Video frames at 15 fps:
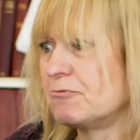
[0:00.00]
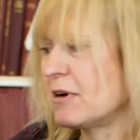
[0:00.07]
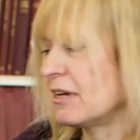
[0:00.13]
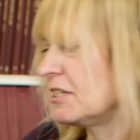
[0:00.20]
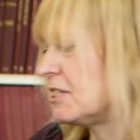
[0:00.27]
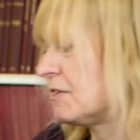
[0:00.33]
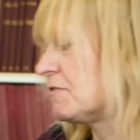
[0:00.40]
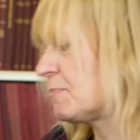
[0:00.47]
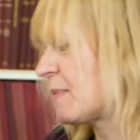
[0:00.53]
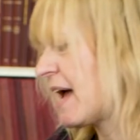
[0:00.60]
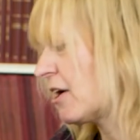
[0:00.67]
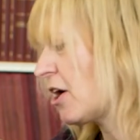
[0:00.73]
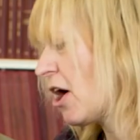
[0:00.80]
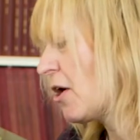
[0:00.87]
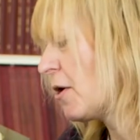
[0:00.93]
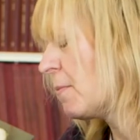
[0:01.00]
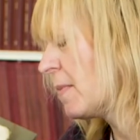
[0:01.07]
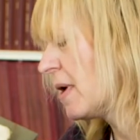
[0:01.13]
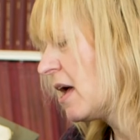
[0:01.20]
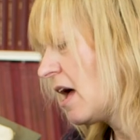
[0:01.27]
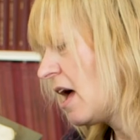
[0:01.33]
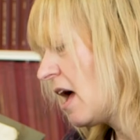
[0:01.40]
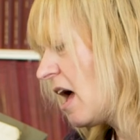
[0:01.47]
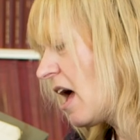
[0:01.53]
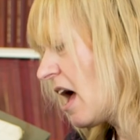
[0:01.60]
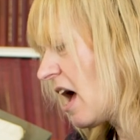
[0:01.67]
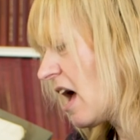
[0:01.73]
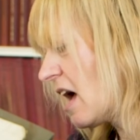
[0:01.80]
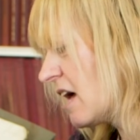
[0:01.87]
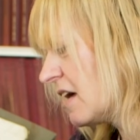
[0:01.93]
and relatives back home.
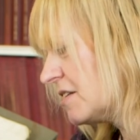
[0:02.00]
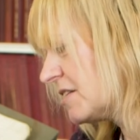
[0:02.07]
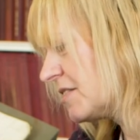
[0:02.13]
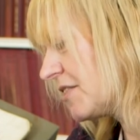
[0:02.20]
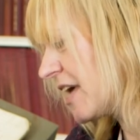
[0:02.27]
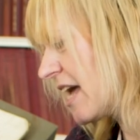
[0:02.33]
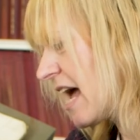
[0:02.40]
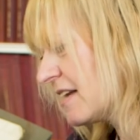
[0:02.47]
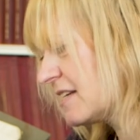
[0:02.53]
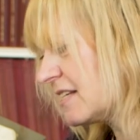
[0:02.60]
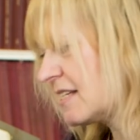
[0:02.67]
And they had a,